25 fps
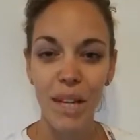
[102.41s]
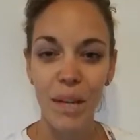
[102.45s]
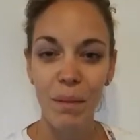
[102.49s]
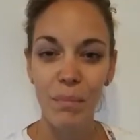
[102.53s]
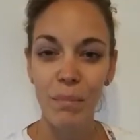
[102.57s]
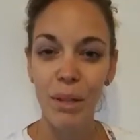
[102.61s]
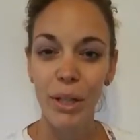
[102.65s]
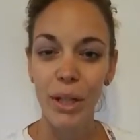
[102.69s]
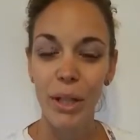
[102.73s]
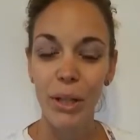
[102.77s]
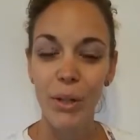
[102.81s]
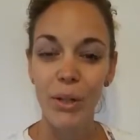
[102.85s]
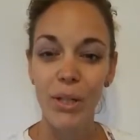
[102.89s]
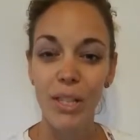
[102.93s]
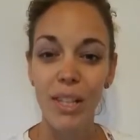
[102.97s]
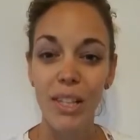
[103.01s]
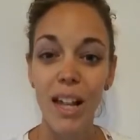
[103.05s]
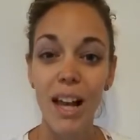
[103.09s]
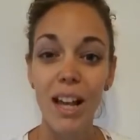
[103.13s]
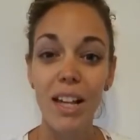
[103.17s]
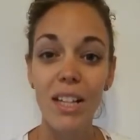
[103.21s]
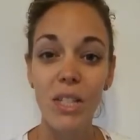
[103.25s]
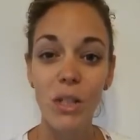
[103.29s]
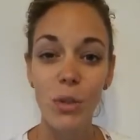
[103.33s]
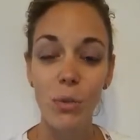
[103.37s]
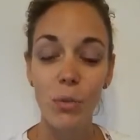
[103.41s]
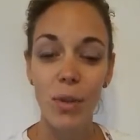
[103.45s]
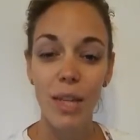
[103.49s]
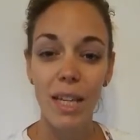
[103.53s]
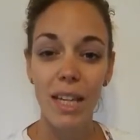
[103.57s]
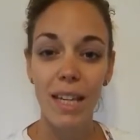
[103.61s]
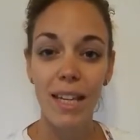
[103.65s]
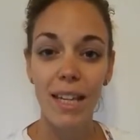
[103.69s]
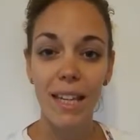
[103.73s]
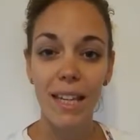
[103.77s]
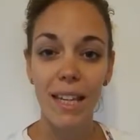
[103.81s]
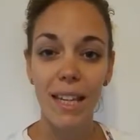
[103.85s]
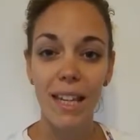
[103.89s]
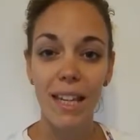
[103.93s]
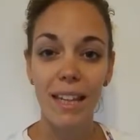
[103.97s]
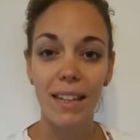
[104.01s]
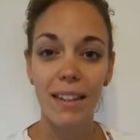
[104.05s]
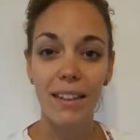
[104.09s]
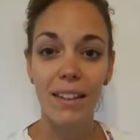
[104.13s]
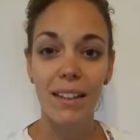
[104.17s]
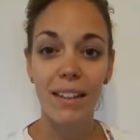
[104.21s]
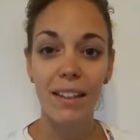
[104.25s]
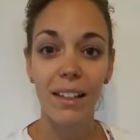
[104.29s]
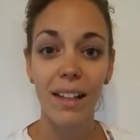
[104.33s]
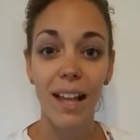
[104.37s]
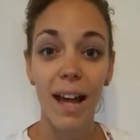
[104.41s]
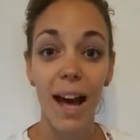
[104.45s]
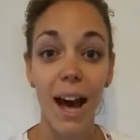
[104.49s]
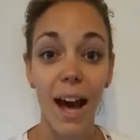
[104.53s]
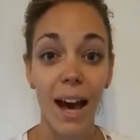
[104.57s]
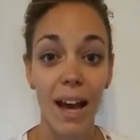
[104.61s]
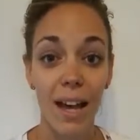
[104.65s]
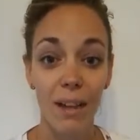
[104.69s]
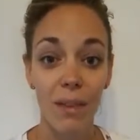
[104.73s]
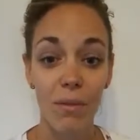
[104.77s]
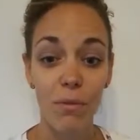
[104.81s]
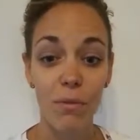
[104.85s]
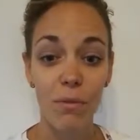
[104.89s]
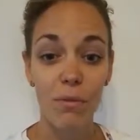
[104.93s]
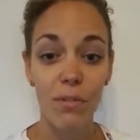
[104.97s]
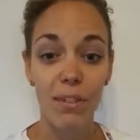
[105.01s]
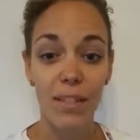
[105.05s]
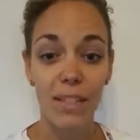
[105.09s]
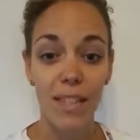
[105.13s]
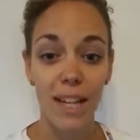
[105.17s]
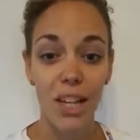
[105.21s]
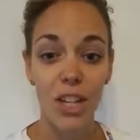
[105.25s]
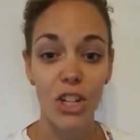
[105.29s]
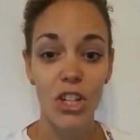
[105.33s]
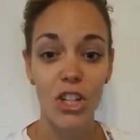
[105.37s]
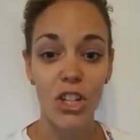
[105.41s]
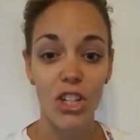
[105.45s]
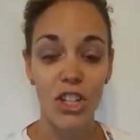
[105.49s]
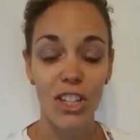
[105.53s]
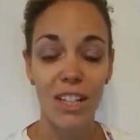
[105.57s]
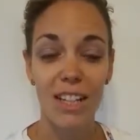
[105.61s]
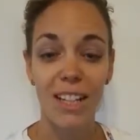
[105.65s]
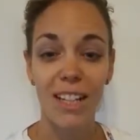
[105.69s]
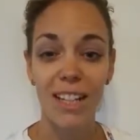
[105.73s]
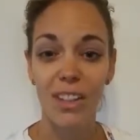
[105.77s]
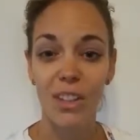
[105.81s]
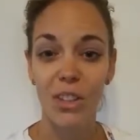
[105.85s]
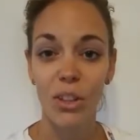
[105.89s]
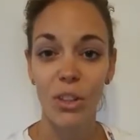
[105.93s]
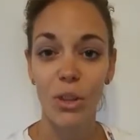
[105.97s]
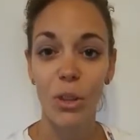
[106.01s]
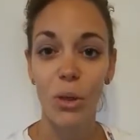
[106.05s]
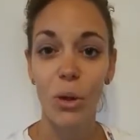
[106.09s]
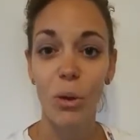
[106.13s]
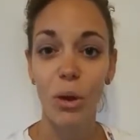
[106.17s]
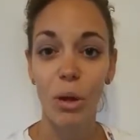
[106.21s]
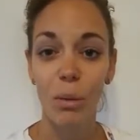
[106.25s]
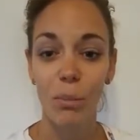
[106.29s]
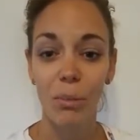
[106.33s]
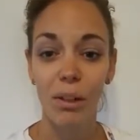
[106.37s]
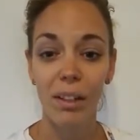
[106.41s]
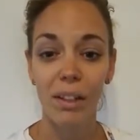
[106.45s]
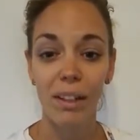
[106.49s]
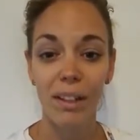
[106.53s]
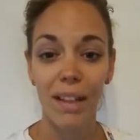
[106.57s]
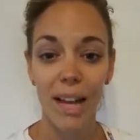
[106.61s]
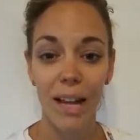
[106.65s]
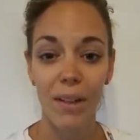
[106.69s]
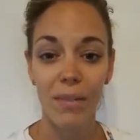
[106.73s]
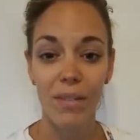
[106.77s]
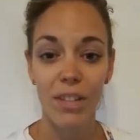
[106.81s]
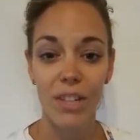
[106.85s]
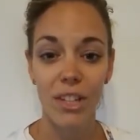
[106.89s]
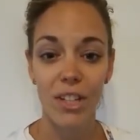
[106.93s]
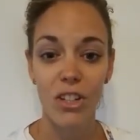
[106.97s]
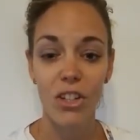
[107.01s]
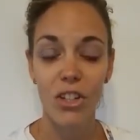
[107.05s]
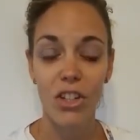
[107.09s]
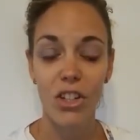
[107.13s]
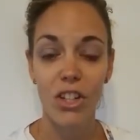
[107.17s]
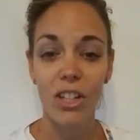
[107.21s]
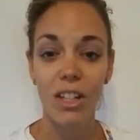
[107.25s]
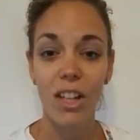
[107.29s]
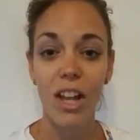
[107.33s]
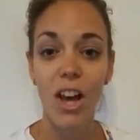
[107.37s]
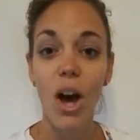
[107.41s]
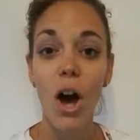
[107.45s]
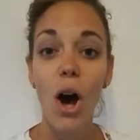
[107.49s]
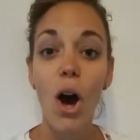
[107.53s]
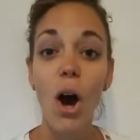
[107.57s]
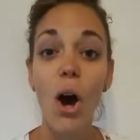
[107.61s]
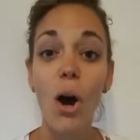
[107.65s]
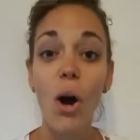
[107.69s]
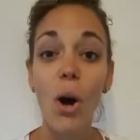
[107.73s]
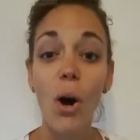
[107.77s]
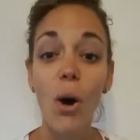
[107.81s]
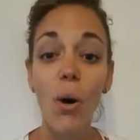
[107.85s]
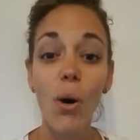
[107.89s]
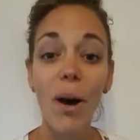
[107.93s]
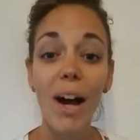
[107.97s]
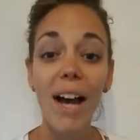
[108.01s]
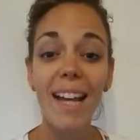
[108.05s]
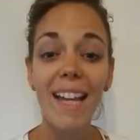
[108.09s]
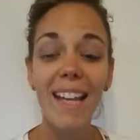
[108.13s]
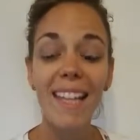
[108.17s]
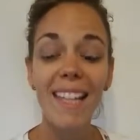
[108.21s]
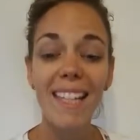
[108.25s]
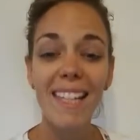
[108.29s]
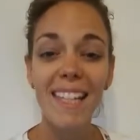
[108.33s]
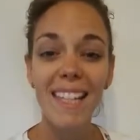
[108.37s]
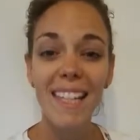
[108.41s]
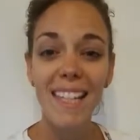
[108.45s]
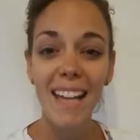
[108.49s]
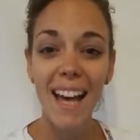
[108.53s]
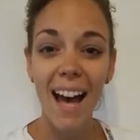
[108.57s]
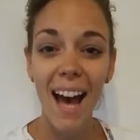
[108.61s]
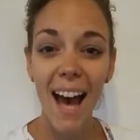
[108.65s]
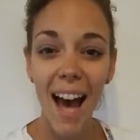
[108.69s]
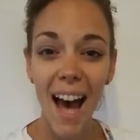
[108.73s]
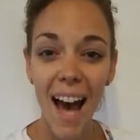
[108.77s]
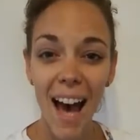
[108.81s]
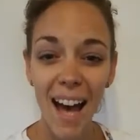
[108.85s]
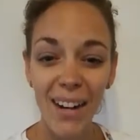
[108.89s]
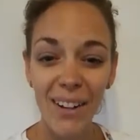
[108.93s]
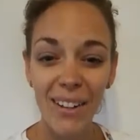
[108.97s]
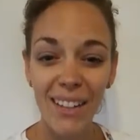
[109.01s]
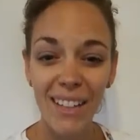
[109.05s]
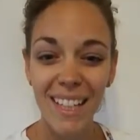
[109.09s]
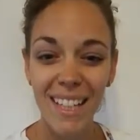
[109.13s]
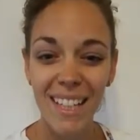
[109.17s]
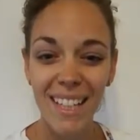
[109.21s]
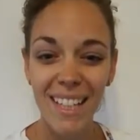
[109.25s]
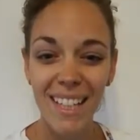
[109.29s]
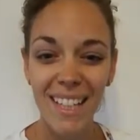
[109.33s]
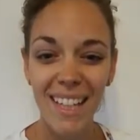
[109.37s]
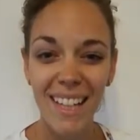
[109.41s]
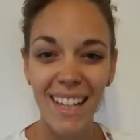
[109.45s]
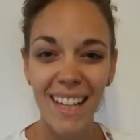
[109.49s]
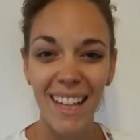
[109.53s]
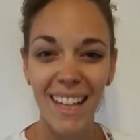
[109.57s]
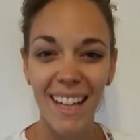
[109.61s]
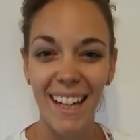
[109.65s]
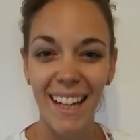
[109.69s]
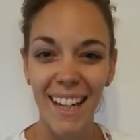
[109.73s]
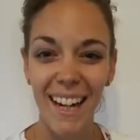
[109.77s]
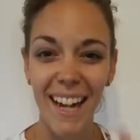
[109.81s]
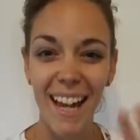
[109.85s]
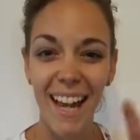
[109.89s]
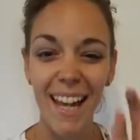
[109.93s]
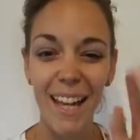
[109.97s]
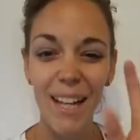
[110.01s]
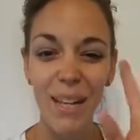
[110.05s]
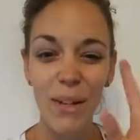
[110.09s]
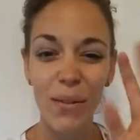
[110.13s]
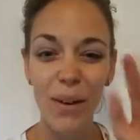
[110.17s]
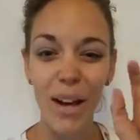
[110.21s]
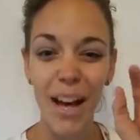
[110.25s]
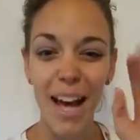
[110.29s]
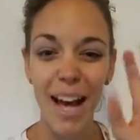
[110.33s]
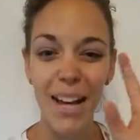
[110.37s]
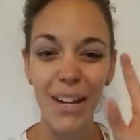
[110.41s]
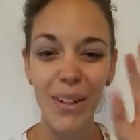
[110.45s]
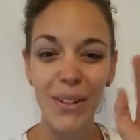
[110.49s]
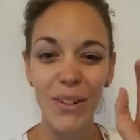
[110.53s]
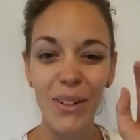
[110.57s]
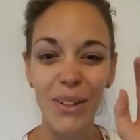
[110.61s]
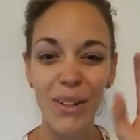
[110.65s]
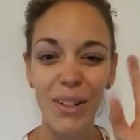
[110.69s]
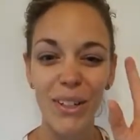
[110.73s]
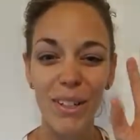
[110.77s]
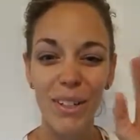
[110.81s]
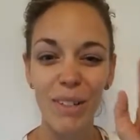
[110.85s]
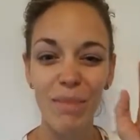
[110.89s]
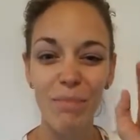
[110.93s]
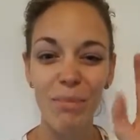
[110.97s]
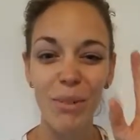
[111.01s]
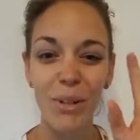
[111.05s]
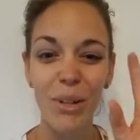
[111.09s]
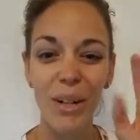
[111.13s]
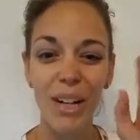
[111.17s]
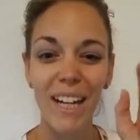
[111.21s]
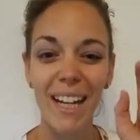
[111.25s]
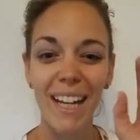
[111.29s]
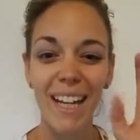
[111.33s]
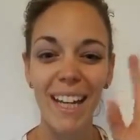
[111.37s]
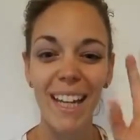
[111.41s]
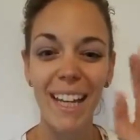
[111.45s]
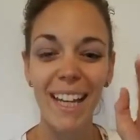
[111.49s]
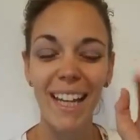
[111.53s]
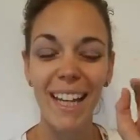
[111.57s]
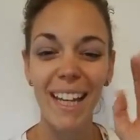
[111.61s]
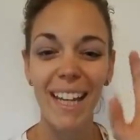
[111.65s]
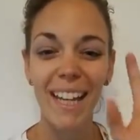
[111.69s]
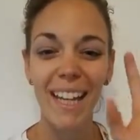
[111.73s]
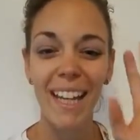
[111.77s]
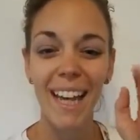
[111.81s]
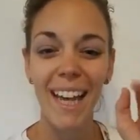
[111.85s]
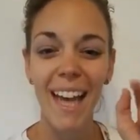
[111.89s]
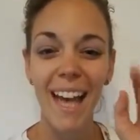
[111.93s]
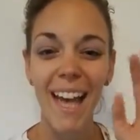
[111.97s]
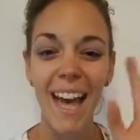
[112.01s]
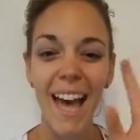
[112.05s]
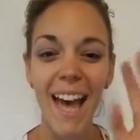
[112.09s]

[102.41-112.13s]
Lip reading: Because last week in the live session, in the normal live session, I can see Aaron is here. Hello Aaron, good morning.